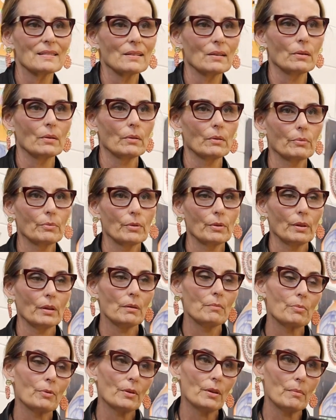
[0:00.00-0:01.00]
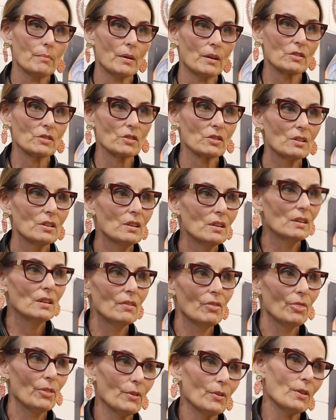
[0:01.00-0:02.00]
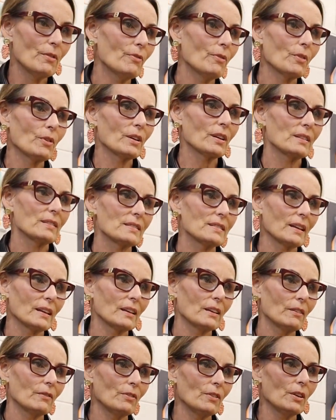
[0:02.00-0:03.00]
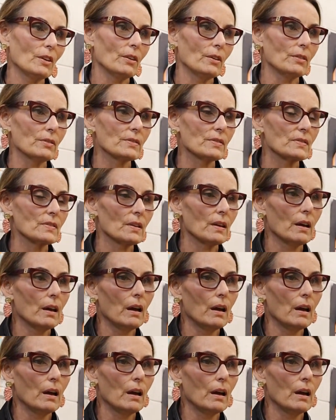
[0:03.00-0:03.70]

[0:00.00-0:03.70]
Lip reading: So really pretty much 34 consecutive years.